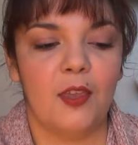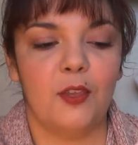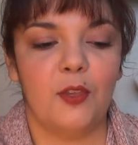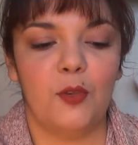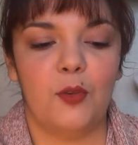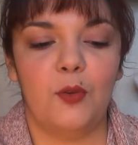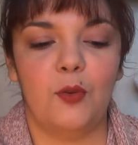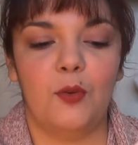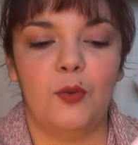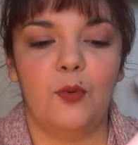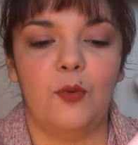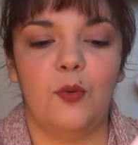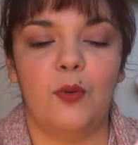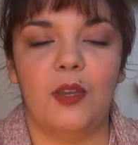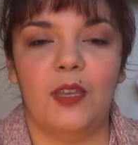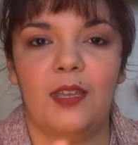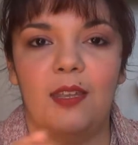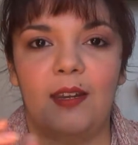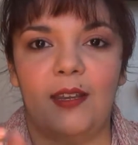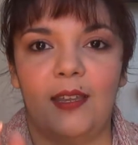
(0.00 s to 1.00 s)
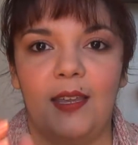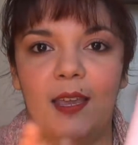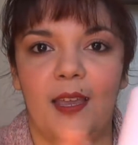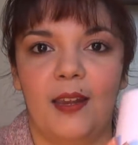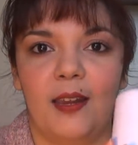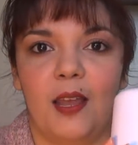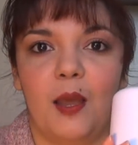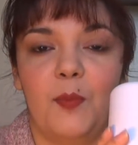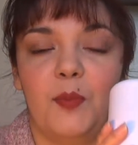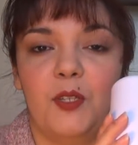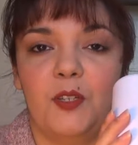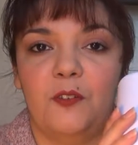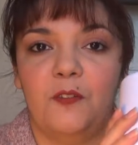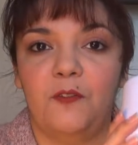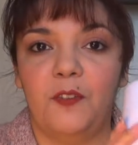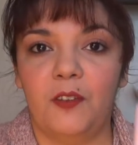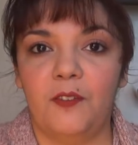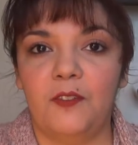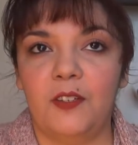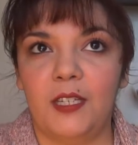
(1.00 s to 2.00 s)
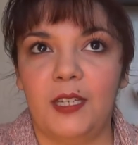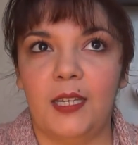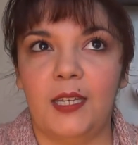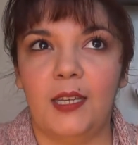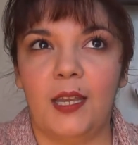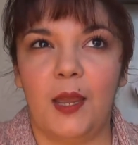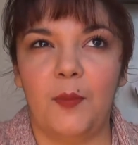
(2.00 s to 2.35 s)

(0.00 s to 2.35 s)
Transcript: you can get up to 50,